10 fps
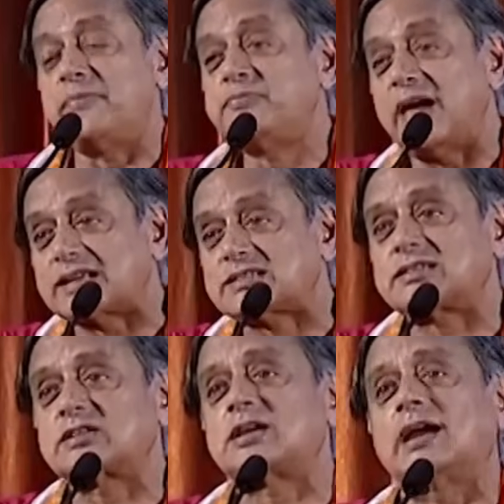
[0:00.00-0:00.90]
And
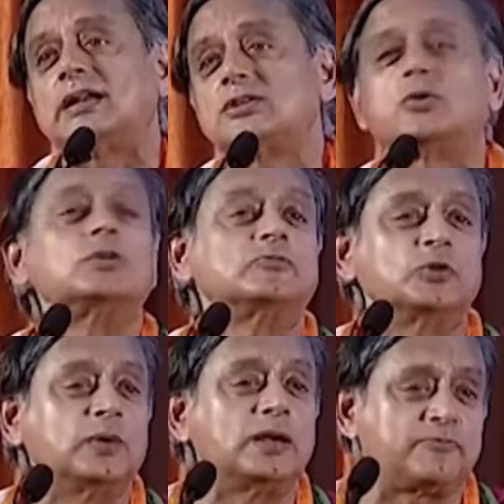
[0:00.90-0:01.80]
that's the challenge all of
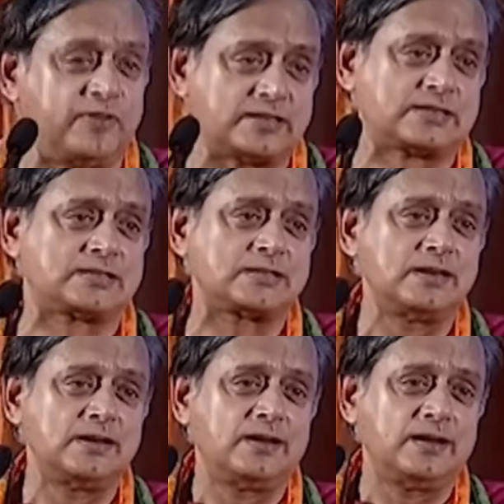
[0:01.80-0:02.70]
you will
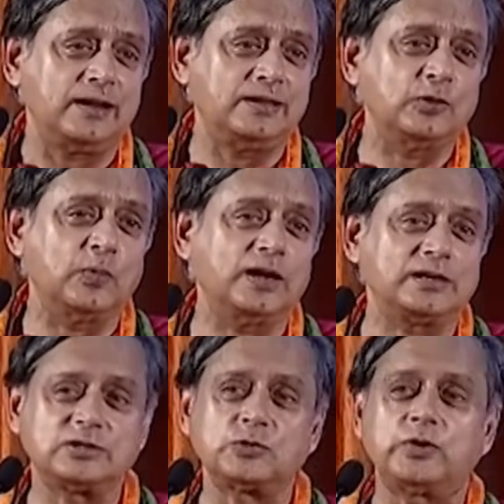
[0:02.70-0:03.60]
face in the
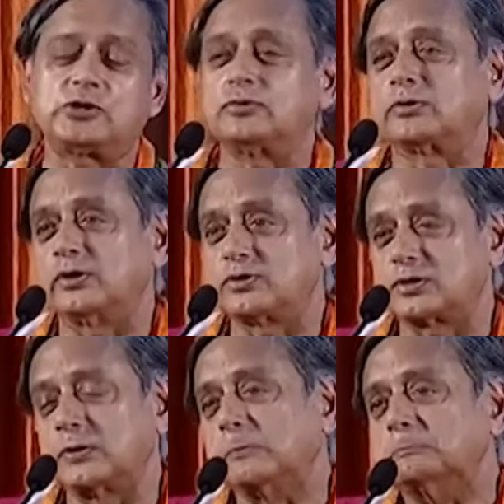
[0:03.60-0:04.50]
world into which you're going
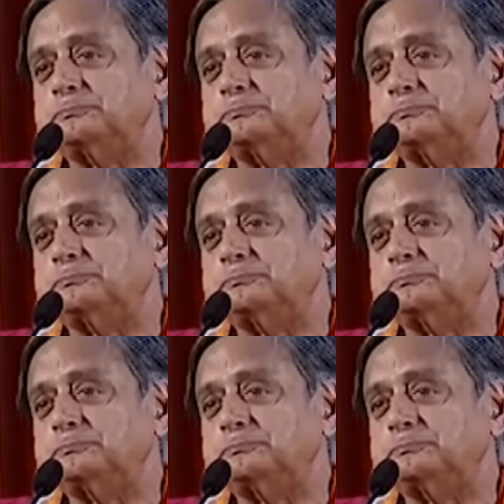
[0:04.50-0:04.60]
to go.